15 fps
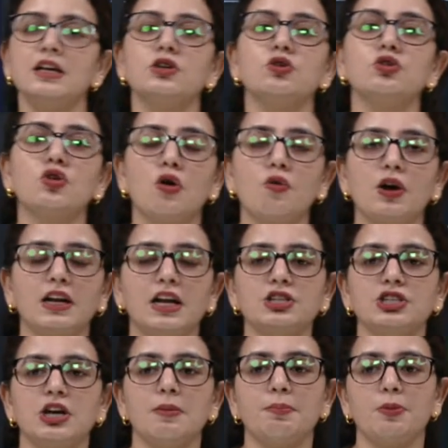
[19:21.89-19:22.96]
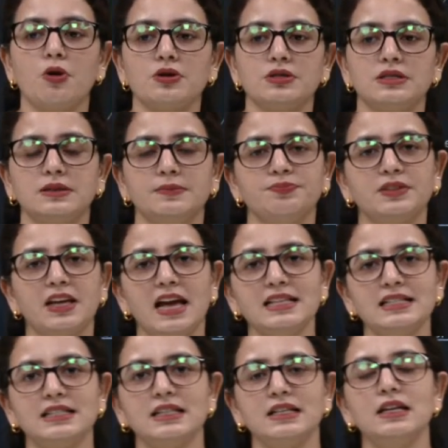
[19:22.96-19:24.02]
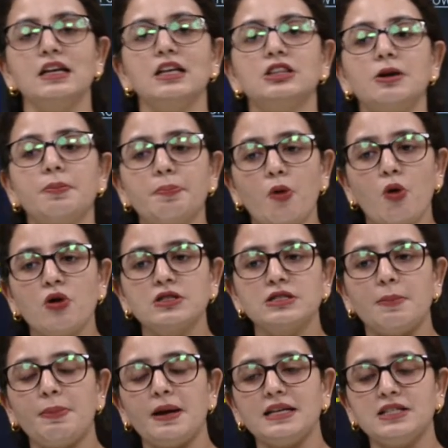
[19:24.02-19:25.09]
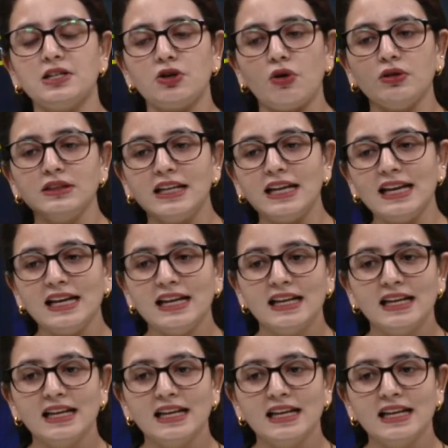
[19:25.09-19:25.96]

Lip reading: You know what are germ pores? Yes, the pores are present on the